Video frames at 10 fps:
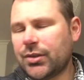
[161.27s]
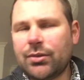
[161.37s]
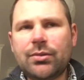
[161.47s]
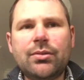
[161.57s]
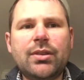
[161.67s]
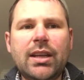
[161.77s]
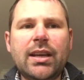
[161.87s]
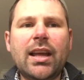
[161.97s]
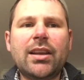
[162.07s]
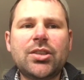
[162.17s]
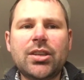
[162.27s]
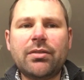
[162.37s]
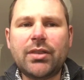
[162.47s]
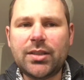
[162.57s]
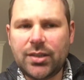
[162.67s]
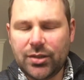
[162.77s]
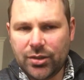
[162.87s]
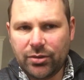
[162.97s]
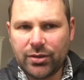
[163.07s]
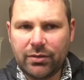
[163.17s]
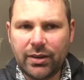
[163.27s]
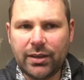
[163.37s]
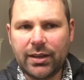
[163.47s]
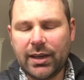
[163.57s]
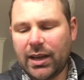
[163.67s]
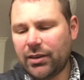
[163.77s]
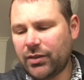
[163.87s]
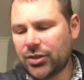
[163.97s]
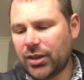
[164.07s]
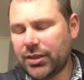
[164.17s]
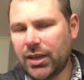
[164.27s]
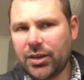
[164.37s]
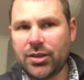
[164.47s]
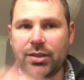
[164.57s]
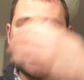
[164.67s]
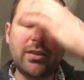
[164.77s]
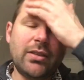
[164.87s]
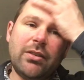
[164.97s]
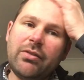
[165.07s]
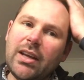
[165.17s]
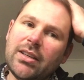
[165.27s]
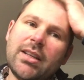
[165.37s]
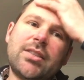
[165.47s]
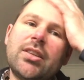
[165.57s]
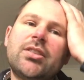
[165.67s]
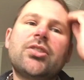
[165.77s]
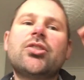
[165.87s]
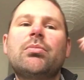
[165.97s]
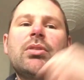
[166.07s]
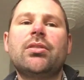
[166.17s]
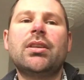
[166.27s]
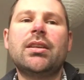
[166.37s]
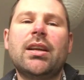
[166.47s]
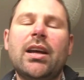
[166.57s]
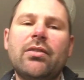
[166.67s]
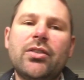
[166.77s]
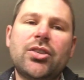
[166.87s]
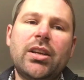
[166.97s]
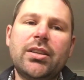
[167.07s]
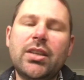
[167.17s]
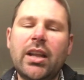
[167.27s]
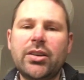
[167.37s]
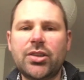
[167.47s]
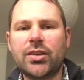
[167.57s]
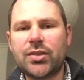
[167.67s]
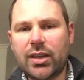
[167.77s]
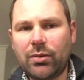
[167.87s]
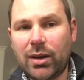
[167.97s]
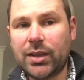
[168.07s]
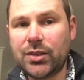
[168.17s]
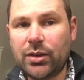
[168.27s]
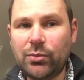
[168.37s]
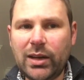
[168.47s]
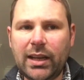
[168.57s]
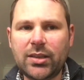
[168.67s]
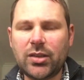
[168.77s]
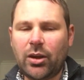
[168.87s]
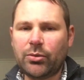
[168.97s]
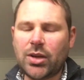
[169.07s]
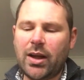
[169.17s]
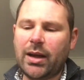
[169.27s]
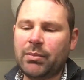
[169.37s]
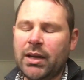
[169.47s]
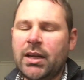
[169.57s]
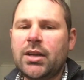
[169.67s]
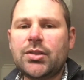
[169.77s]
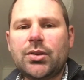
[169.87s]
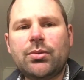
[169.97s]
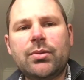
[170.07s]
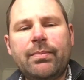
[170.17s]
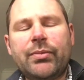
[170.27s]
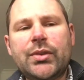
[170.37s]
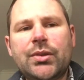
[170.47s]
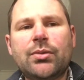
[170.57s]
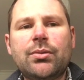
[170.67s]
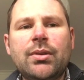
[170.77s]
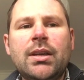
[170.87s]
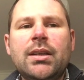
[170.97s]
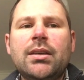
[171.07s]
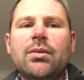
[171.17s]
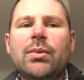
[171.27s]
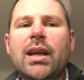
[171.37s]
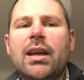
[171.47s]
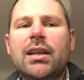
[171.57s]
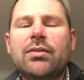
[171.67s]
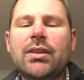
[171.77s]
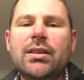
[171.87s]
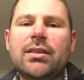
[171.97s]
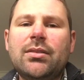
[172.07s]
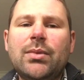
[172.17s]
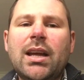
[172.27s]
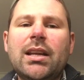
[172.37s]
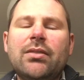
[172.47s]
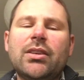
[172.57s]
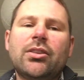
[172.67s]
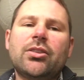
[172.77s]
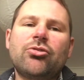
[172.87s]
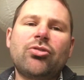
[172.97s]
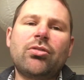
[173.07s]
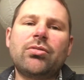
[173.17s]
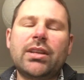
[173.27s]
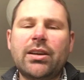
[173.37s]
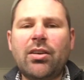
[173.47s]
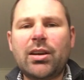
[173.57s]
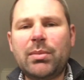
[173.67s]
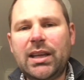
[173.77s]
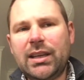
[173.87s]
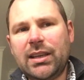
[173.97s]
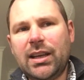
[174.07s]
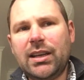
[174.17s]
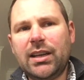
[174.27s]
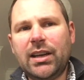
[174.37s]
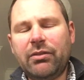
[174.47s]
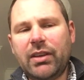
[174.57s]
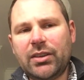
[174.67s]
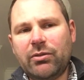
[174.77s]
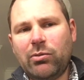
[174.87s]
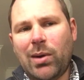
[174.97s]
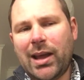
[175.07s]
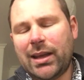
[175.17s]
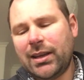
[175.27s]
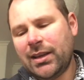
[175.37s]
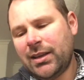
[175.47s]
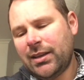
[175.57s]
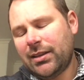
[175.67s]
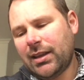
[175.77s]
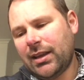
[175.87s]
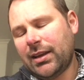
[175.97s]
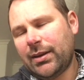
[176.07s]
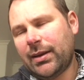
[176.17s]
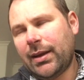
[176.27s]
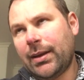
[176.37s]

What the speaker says: the analogy of this is no different than artificial intelligence. In fact, it's a distributed artificial intelligence that runs in really slow time. So we can't even control the economy in an effective way that